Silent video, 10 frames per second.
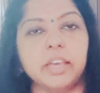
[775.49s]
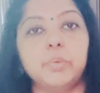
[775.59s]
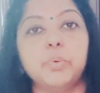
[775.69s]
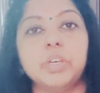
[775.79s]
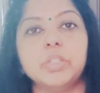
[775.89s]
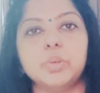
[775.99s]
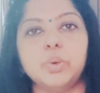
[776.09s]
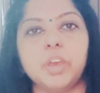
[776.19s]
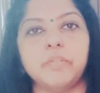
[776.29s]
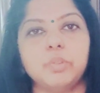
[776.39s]
Likewise,
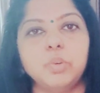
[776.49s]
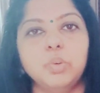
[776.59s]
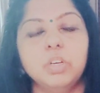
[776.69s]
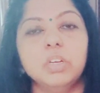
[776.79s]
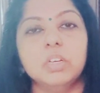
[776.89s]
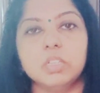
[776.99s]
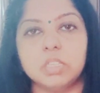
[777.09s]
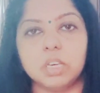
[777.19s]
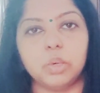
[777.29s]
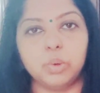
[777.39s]
you have to
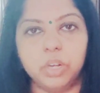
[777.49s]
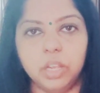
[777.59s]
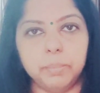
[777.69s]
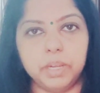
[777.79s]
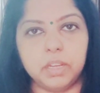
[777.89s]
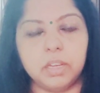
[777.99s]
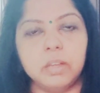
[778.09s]
check your email.